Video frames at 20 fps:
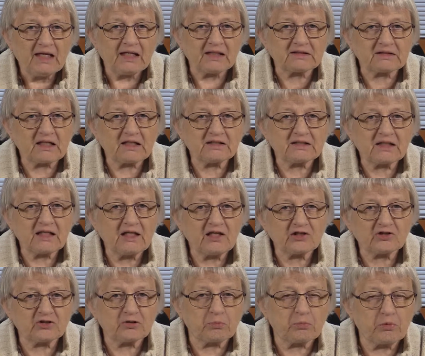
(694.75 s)
As I say,
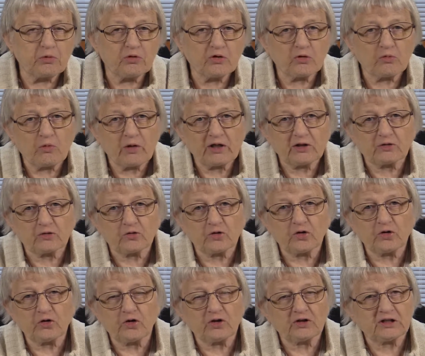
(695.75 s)
it's a poor way to
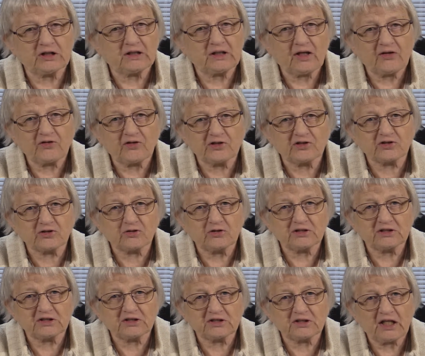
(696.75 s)
learn and nothing's
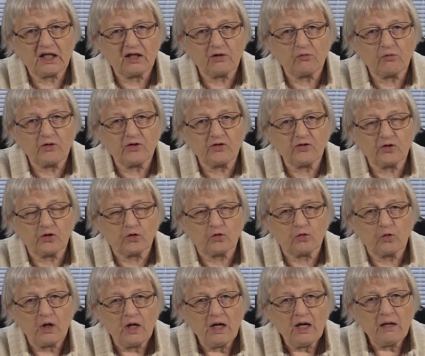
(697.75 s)
going to stay with
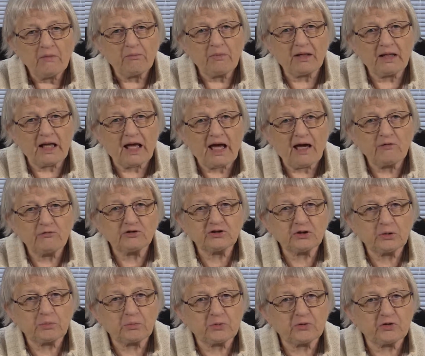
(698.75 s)
you. But I was
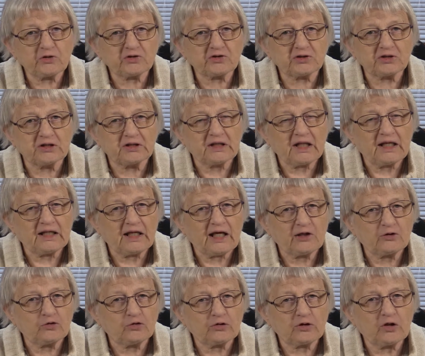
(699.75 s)
a person and I
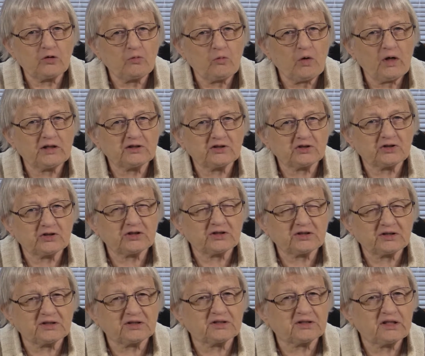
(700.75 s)
took it once
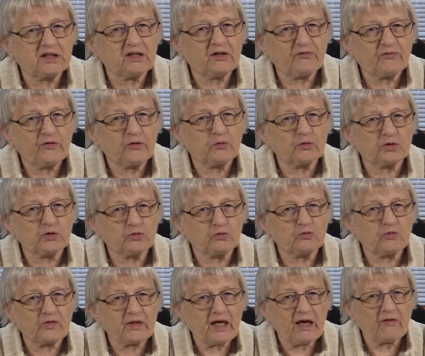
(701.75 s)
just to see if it would
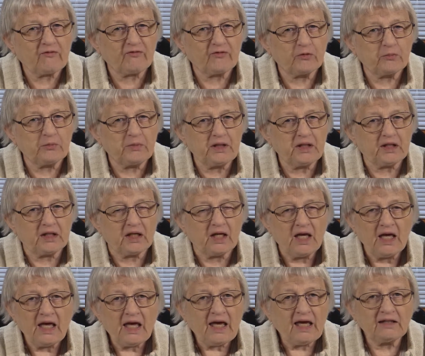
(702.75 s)
do that for me,
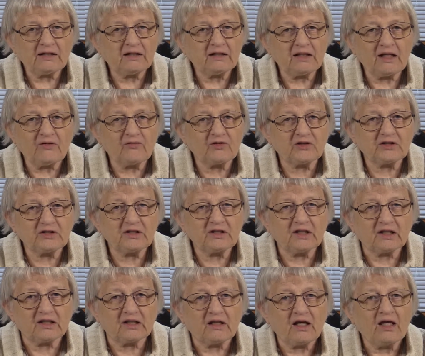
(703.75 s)
and it never
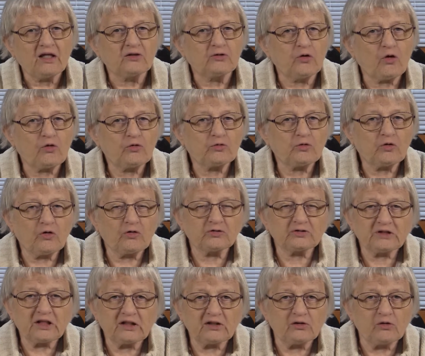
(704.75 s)
did.
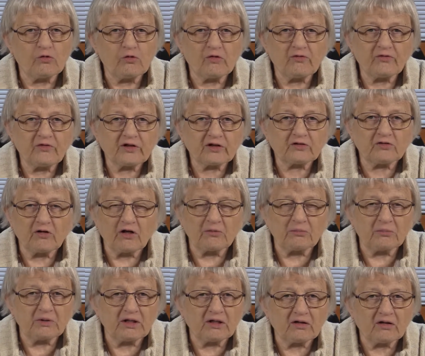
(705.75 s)
NoDoz had no effect
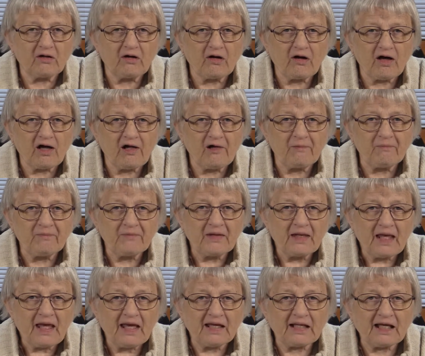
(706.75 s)
on me at all.
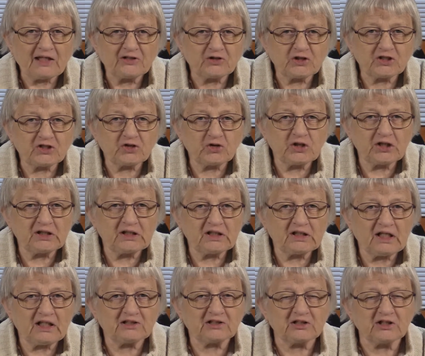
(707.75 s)
And I just did it
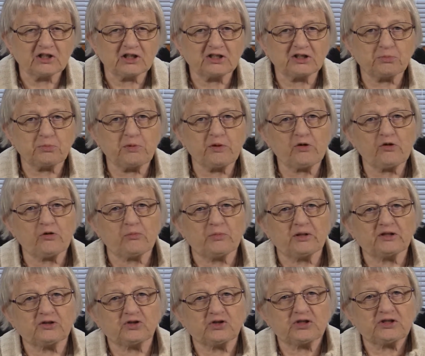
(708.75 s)
as an
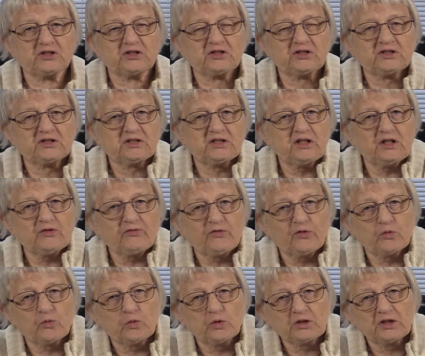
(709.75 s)
experiment just to see if
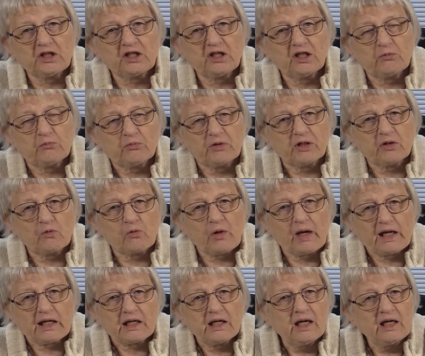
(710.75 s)
it would keep me
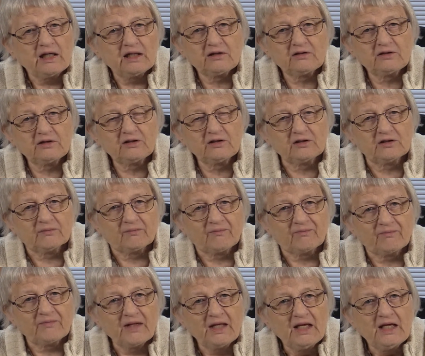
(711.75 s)
awake. It
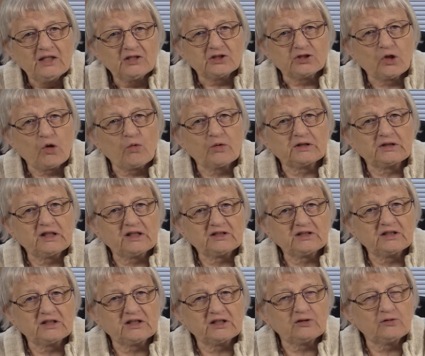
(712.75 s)
didn't. So it
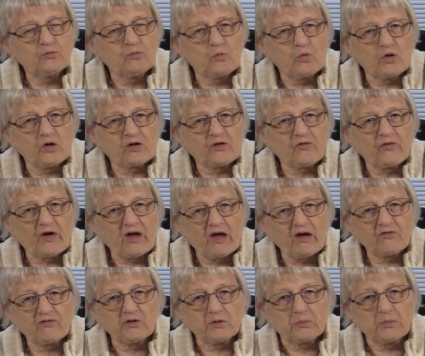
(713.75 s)
does, didn't work for
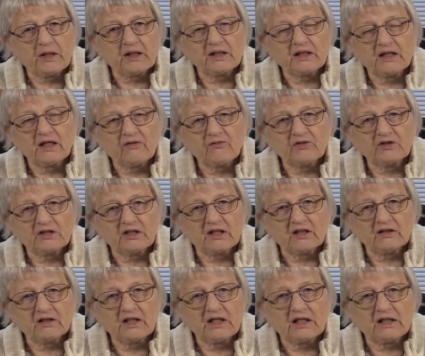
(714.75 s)
everybody,
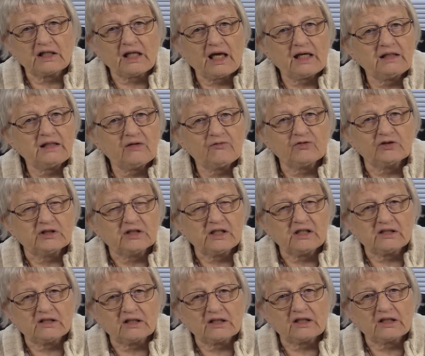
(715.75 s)
evidently, and I never
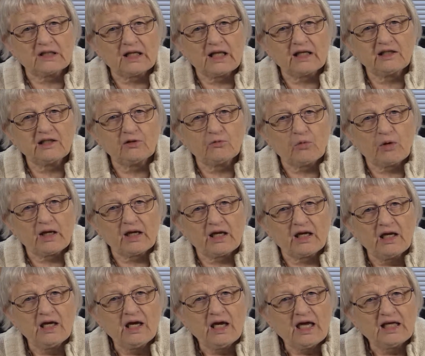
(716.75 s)
needed it
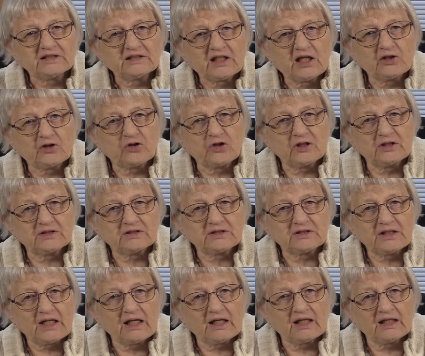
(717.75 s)
anyway. As I
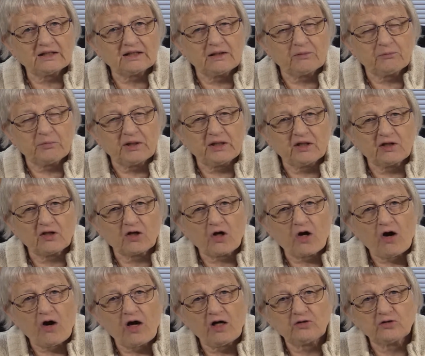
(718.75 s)
said, uh, being a
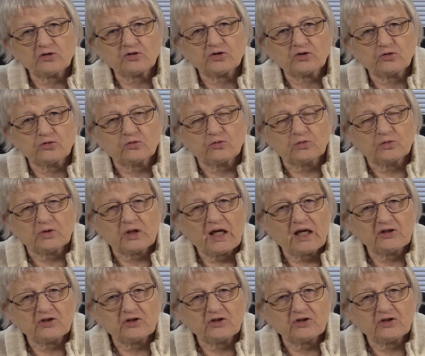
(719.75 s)
college student, I